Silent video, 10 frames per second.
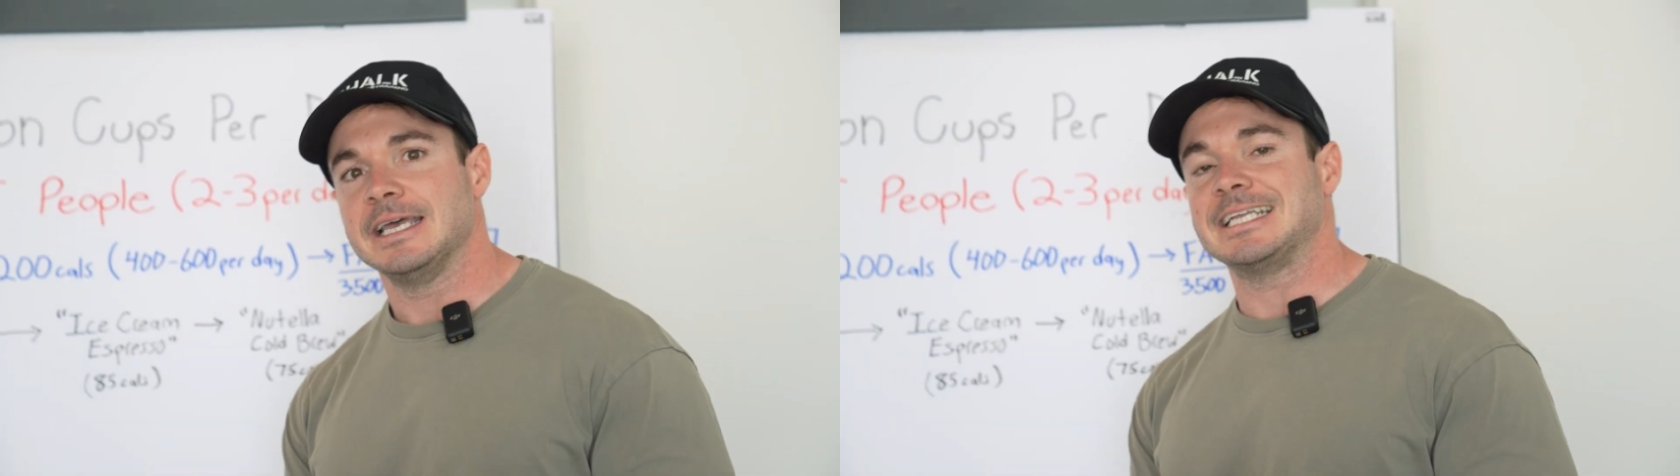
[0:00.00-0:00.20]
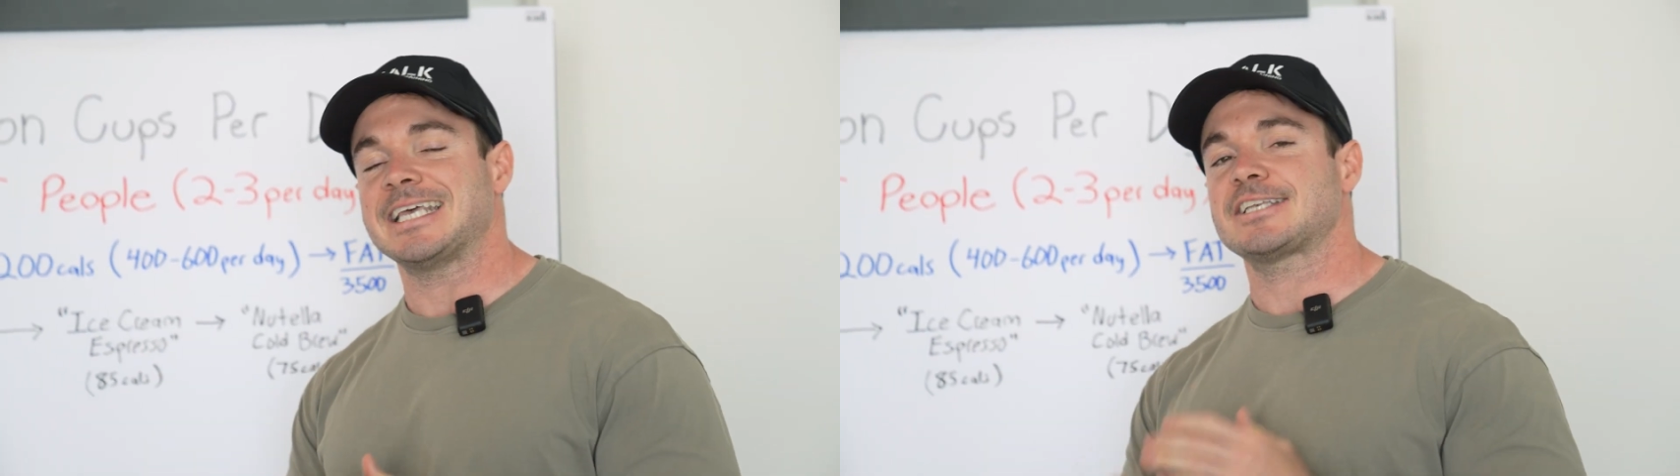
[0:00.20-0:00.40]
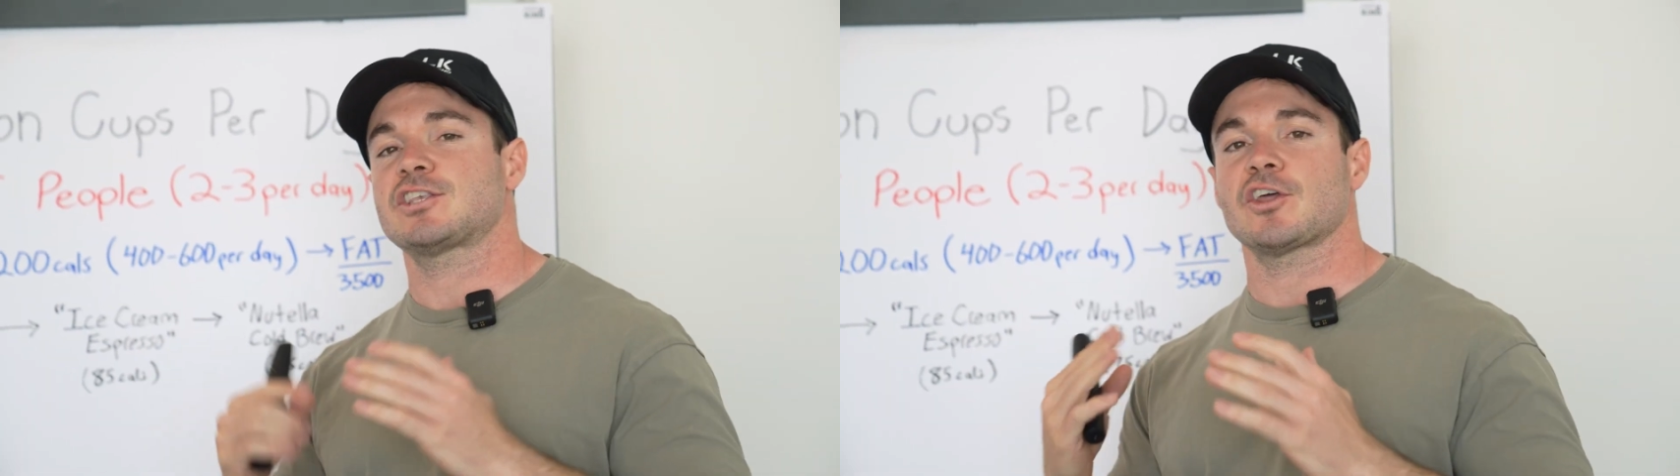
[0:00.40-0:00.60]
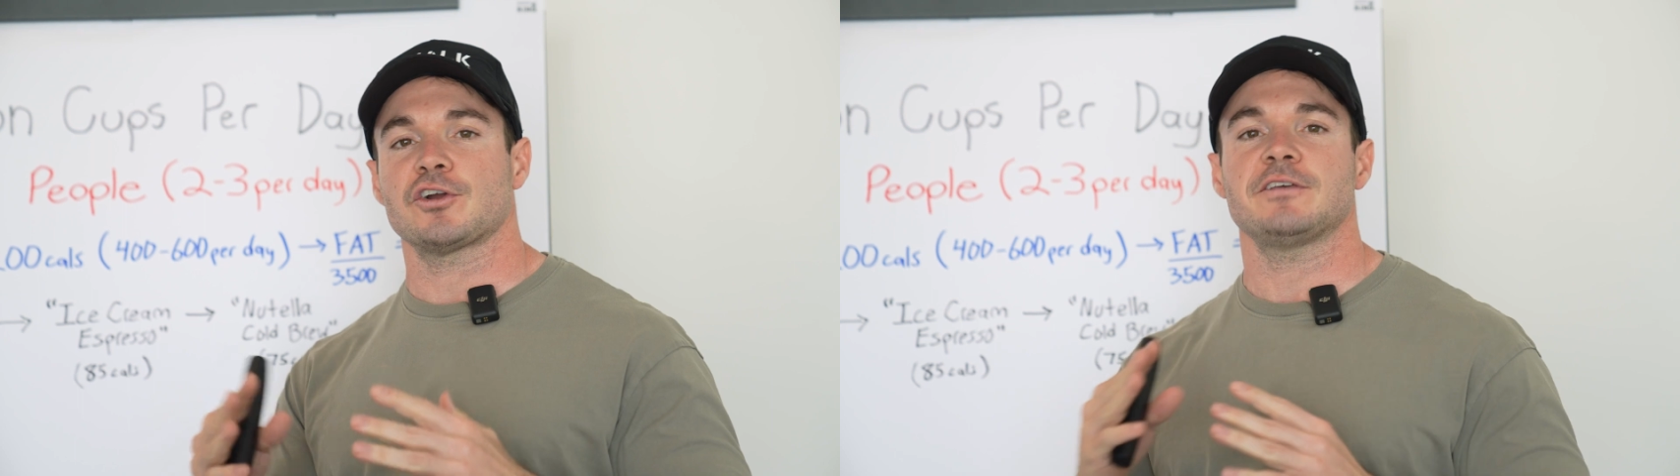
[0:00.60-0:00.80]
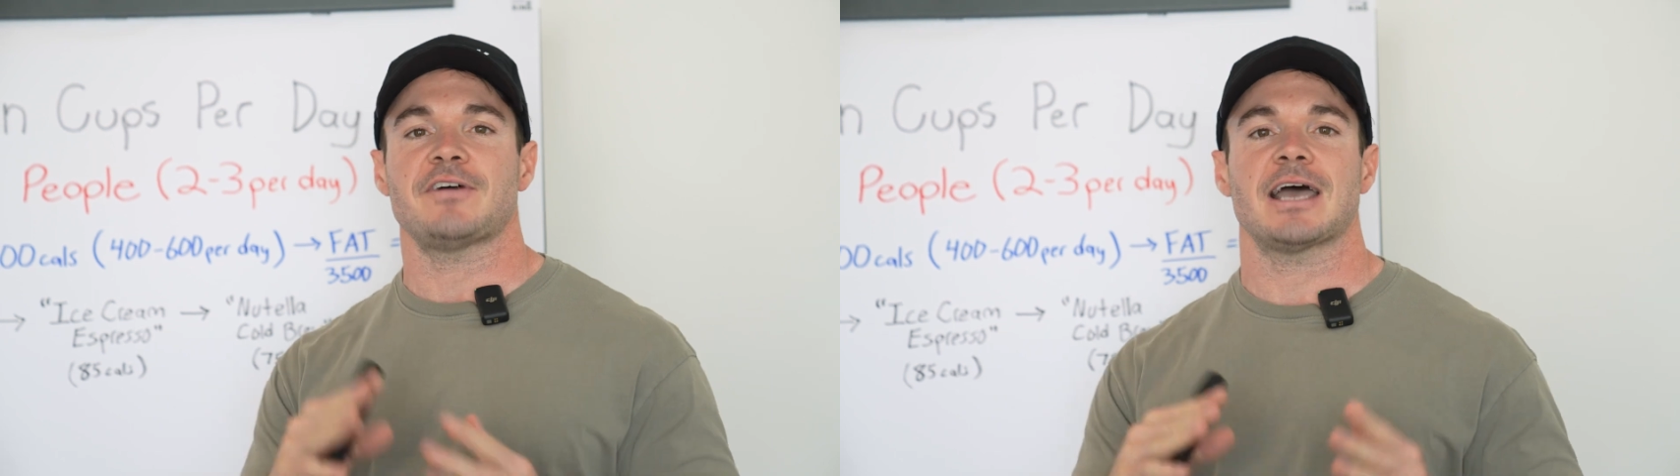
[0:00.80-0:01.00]
It takes
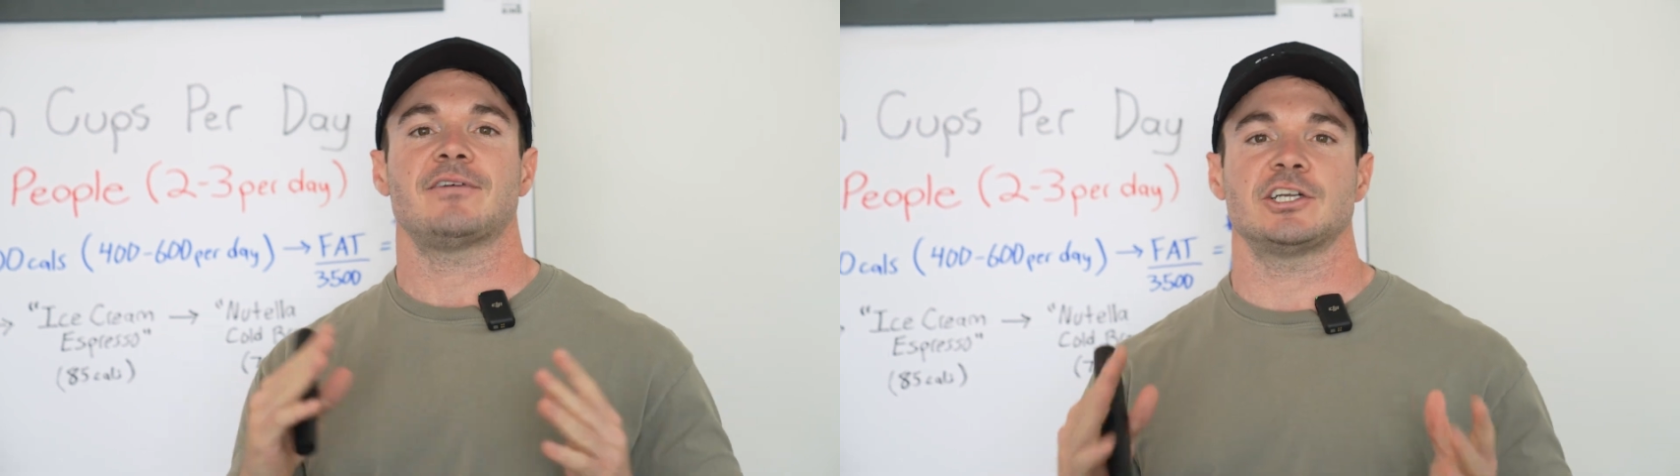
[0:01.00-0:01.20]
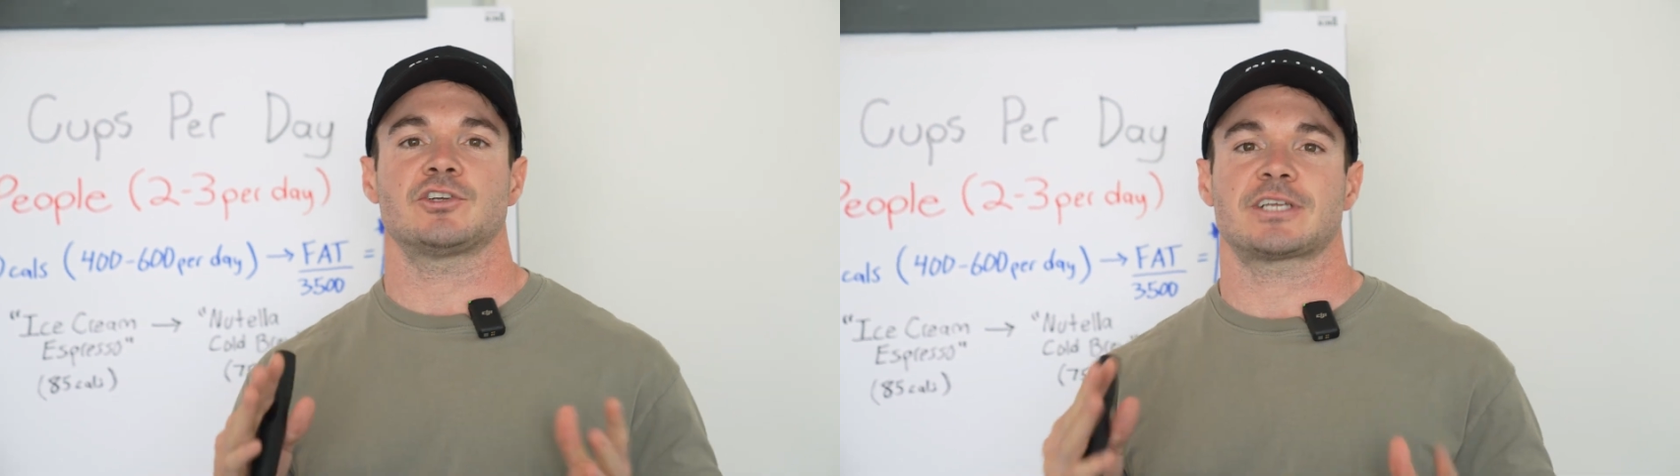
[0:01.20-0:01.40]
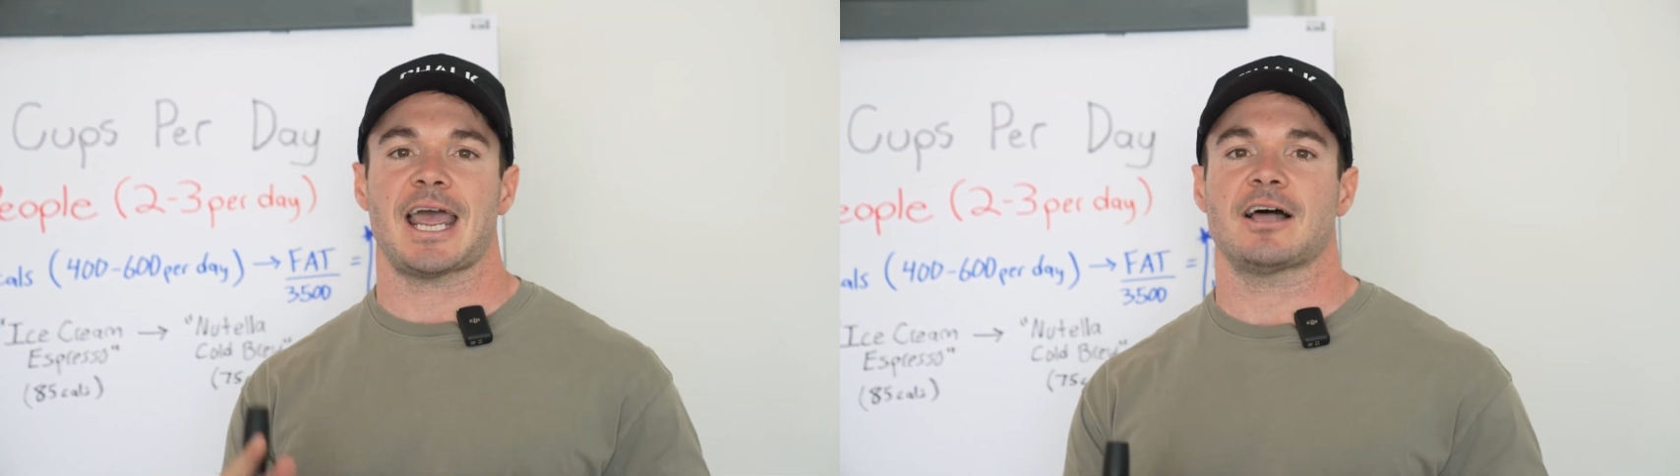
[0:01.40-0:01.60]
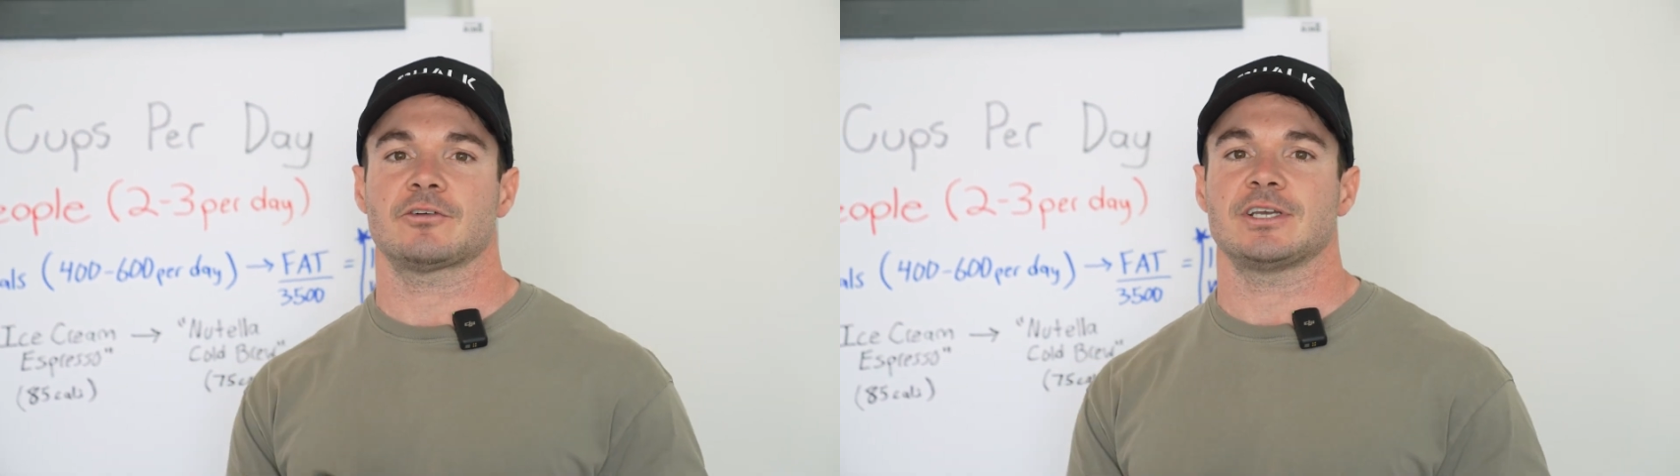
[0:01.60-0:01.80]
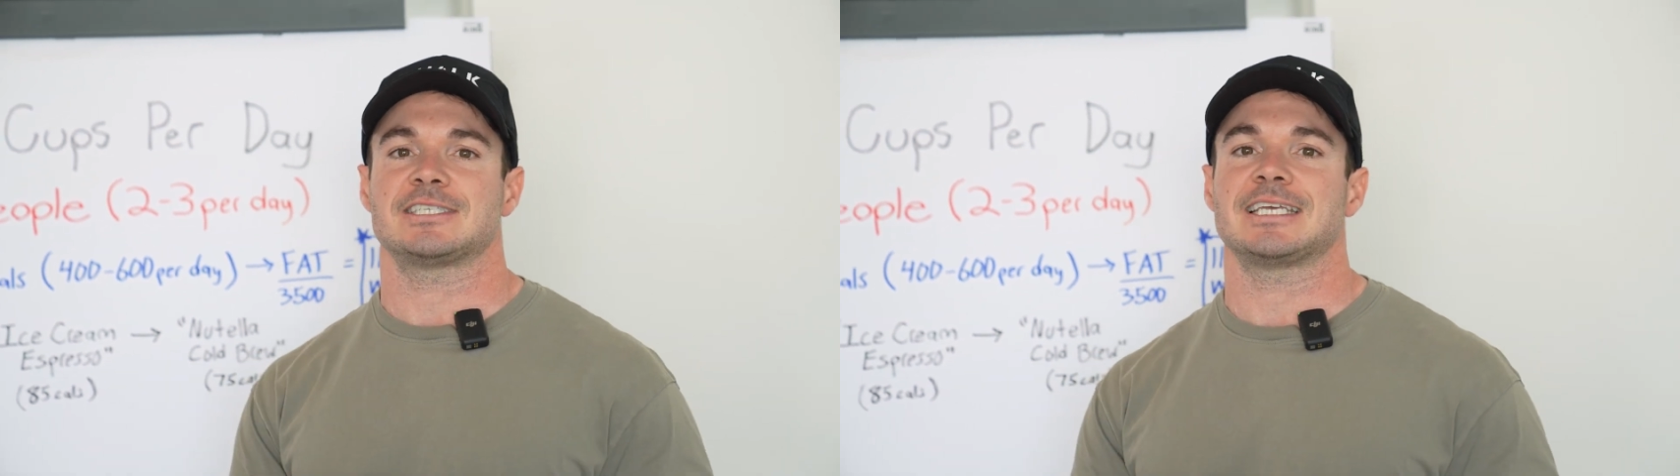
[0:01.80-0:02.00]
3,500
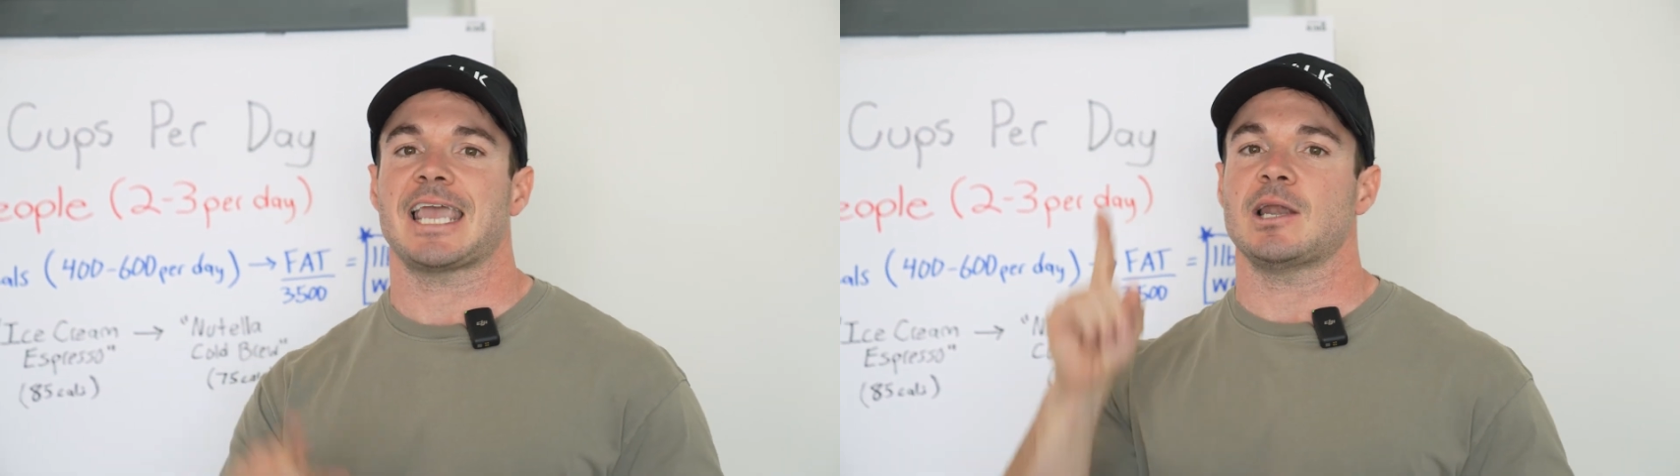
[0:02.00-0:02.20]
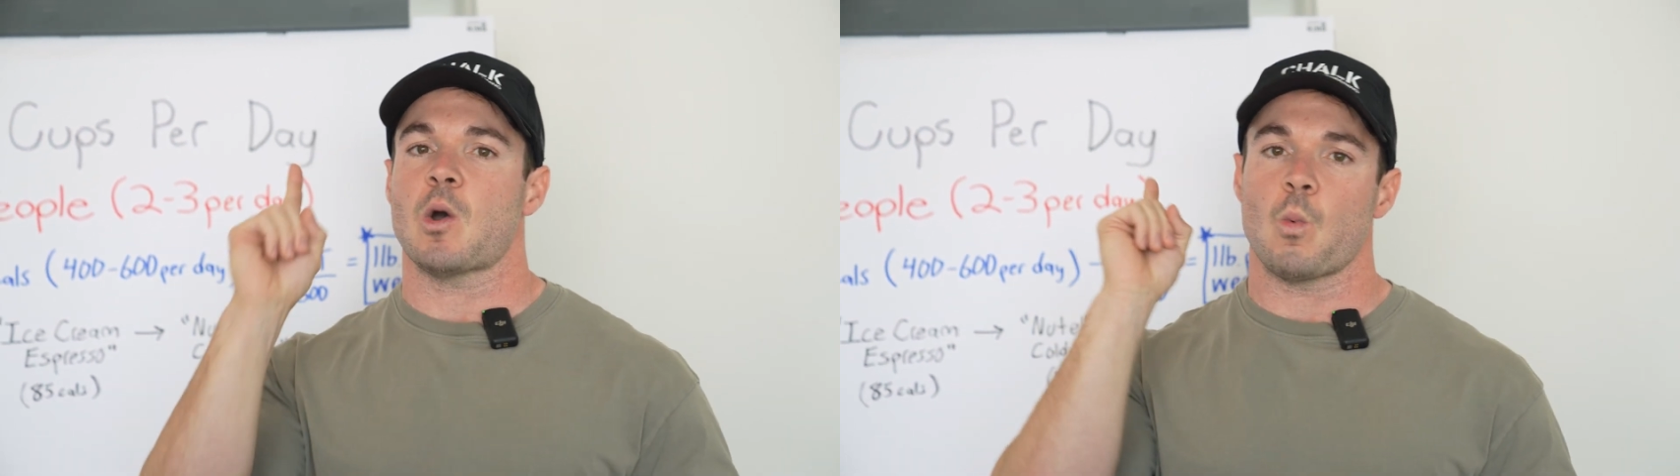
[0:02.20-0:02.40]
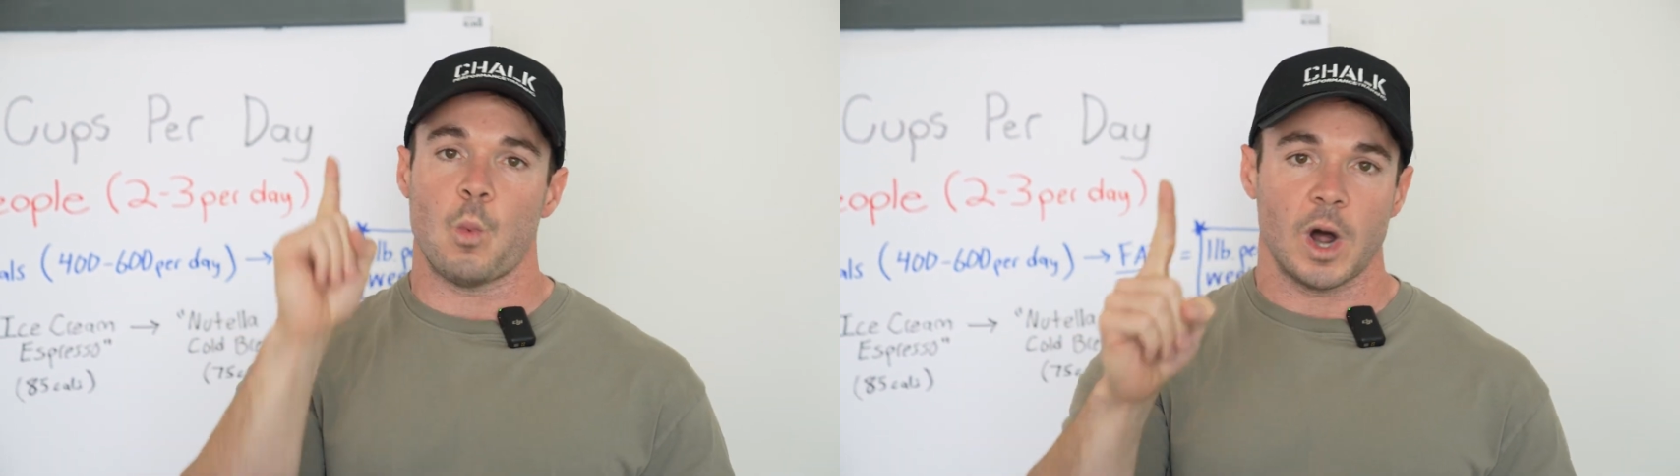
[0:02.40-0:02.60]
calories to gain